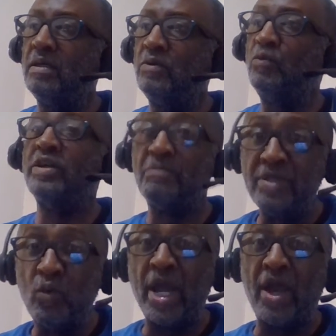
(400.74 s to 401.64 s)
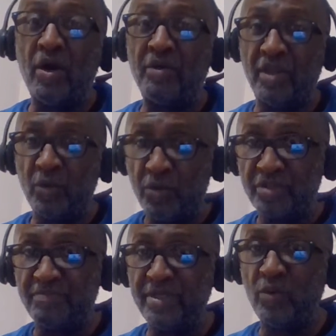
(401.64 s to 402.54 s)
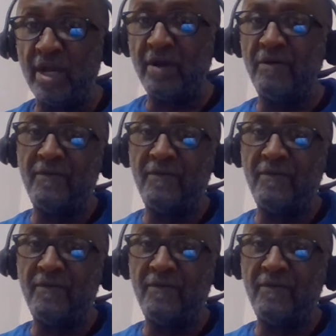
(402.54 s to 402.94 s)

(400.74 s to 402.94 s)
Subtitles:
Want to be well. In other words, be well.